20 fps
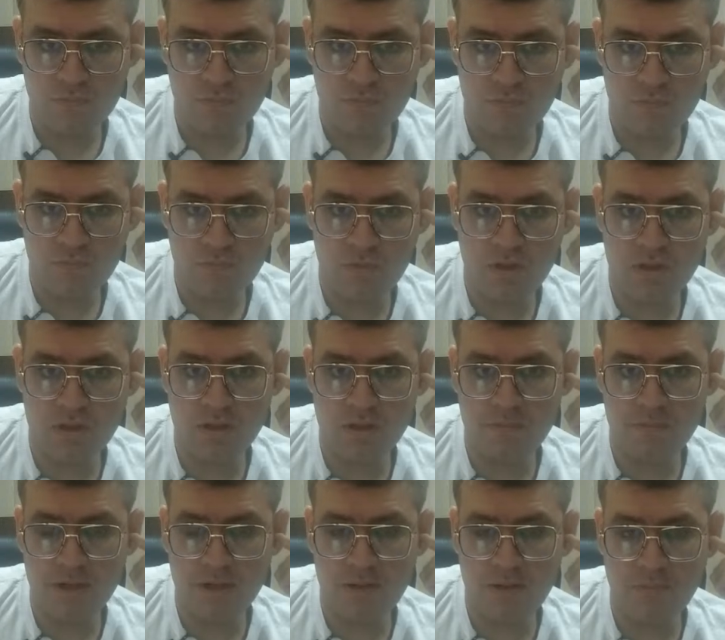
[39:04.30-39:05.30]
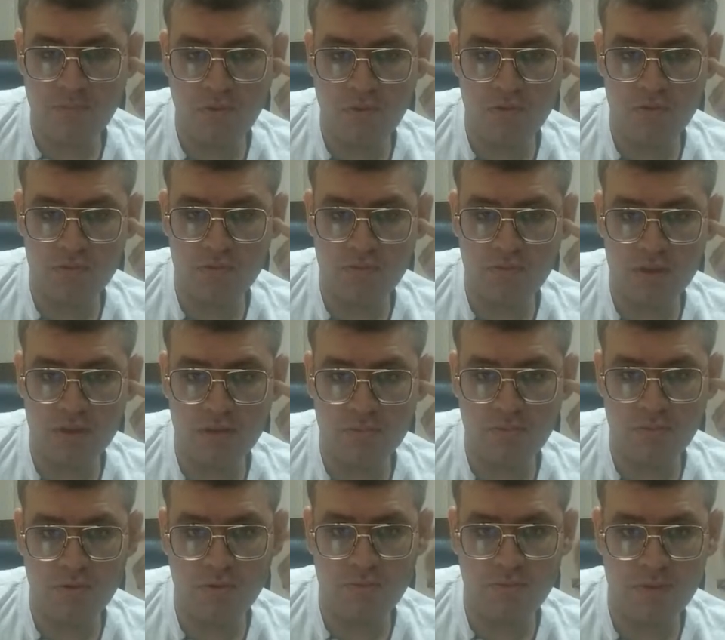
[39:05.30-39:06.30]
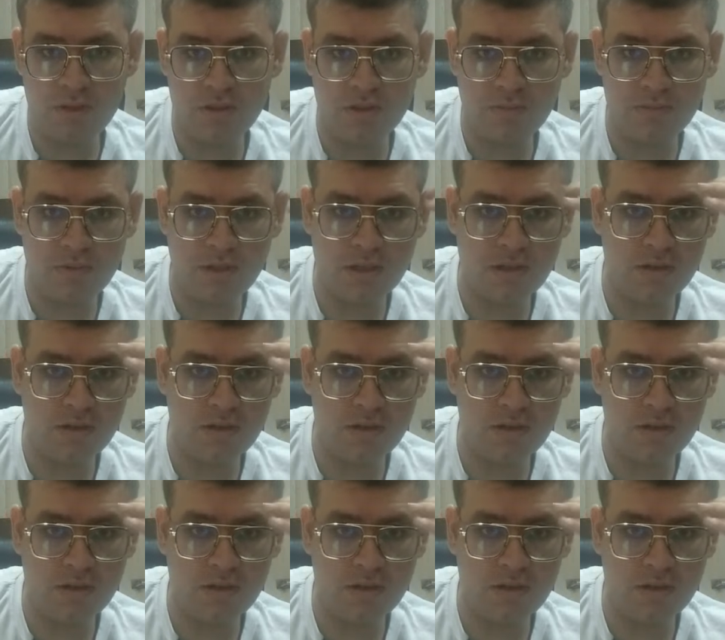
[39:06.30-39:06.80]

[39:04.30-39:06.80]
Bishop take pawns. Which pawn? Bishop take.